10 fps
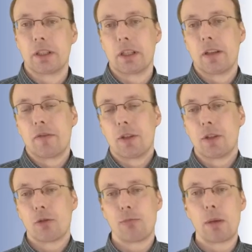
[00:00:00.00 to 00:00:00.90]
If you
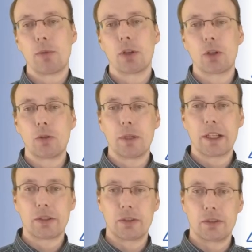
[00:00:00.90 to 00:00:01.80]
don't remember, go
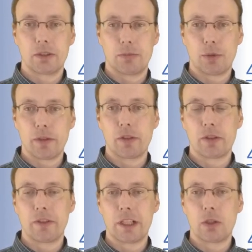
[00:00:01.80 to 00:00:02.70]
back to the previous
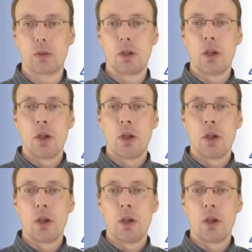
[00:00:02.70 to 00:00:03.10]
video